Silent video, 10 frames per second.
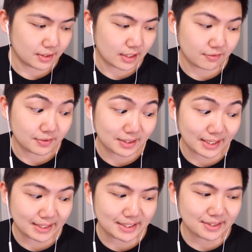Now for
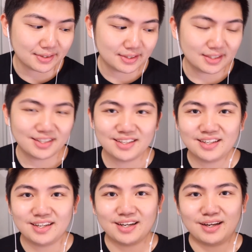lighting,
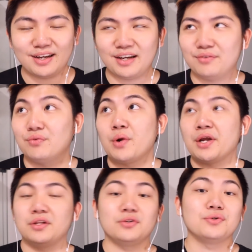I
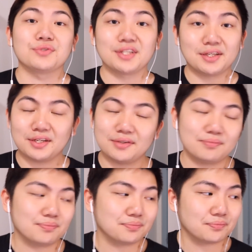rarely use lighting.
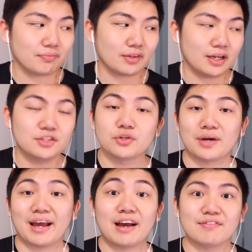I
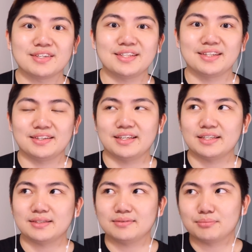don't have any like
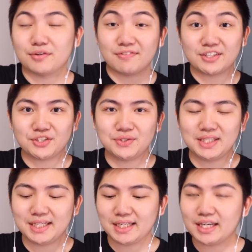professional
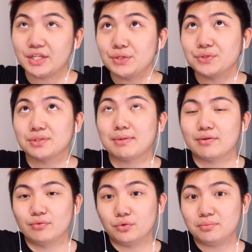lighting. I use my
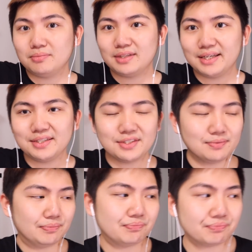room light,
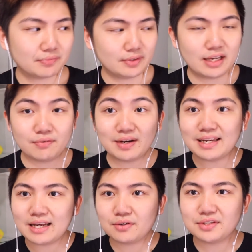and
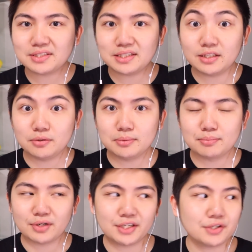right now you see a little bit
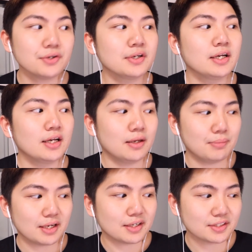brighter
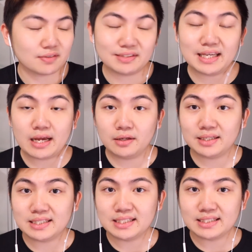because of the
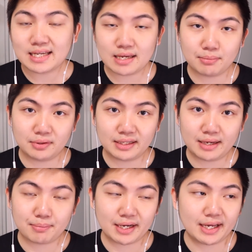LED table
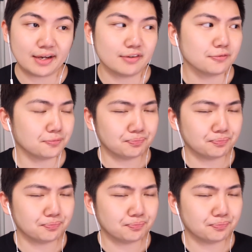lamp I have.